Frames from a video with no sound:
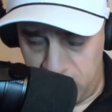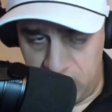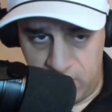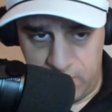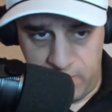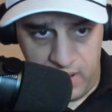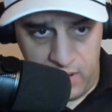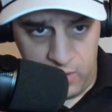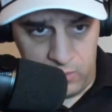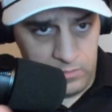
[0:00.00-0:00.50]

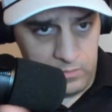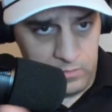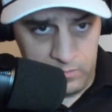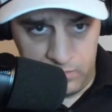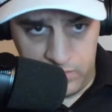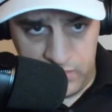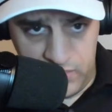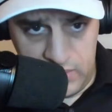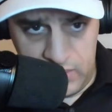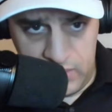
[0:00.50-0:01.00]
talking about,
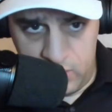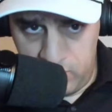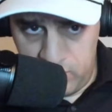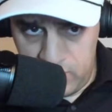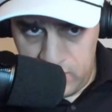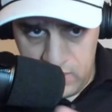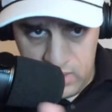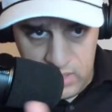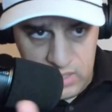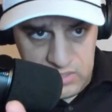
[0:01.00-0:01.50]

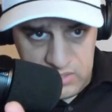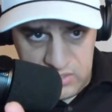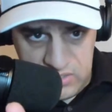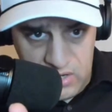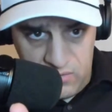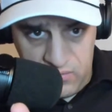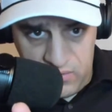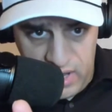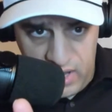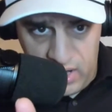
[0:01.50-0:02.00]

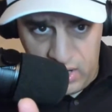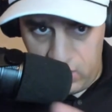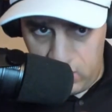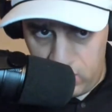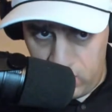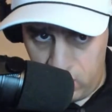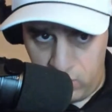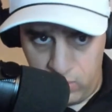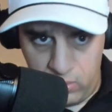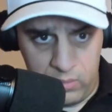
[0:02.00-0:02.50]

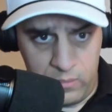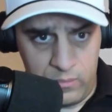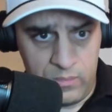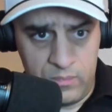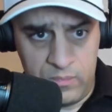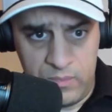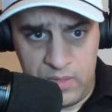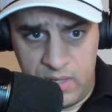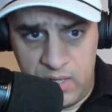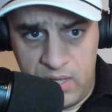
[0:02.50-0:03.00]
self-care or
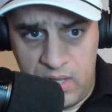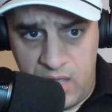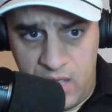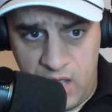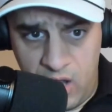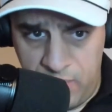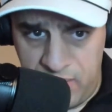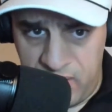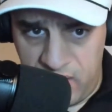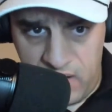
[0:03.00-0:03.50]

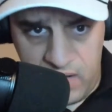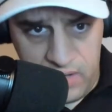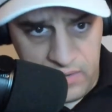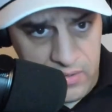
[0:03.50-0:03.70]
helping